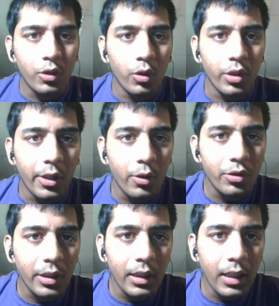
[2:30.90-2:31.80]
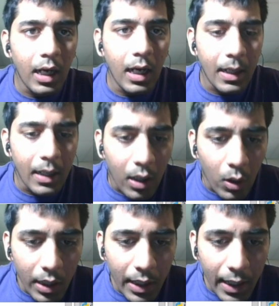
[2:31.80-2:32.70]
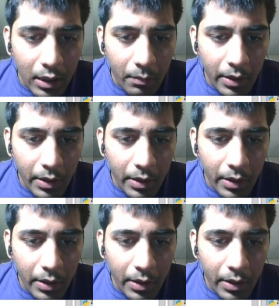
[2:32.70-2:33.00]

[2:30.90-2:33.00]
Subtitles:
So here you see, and now let